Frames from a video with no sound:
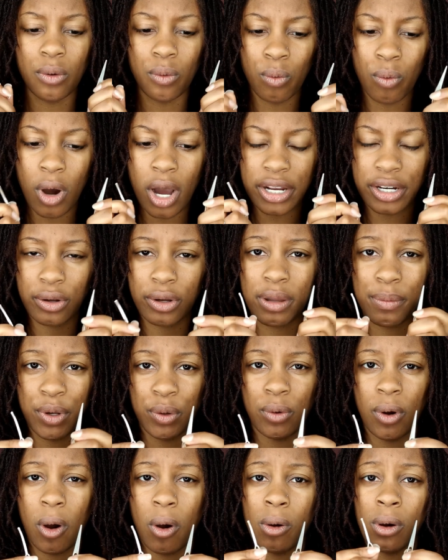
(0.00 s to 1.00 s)
One, don't get
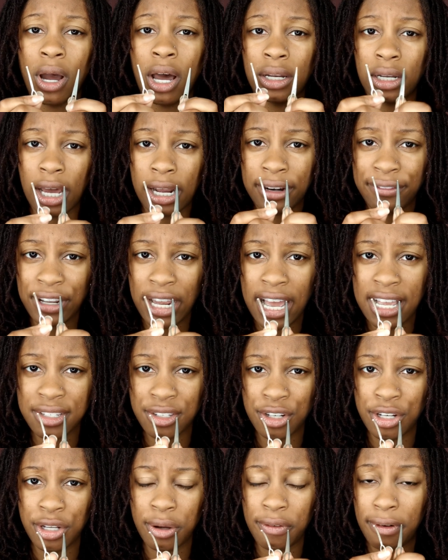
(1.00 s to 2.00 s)
me wrong, a lot of it
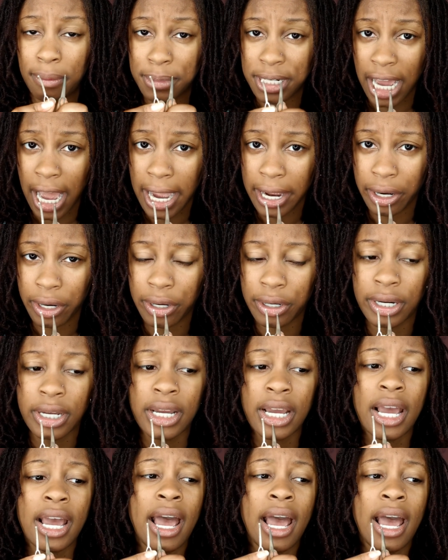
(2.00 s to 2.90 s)
has to do if I'm tired.